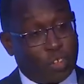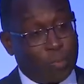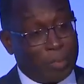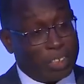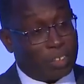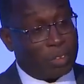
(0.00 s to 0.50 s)

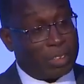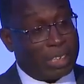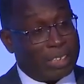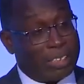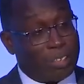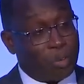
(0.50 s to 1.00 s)
to make sure
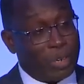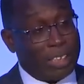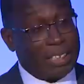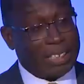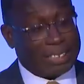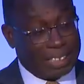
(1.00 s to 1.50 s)
that they
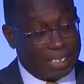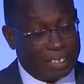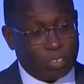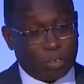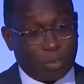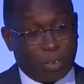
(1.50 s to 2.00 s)
win the
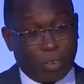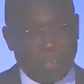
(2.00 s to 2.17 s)
talent war.